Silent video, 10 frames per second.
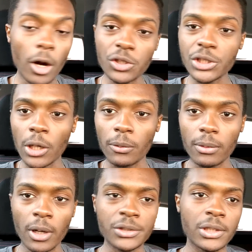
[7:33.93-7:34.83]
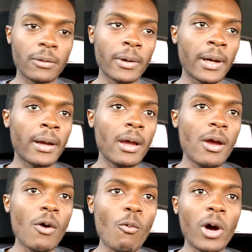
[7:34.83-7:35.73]
Also,
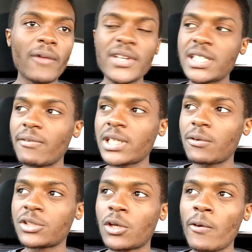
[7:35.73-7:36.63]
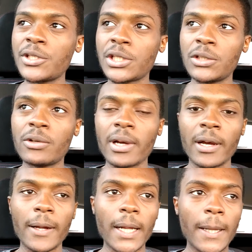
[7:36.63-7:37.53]
one of the Civics I was going to look
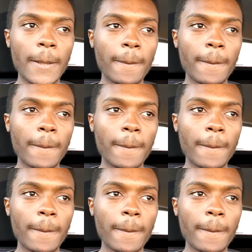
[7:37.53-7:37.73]
at,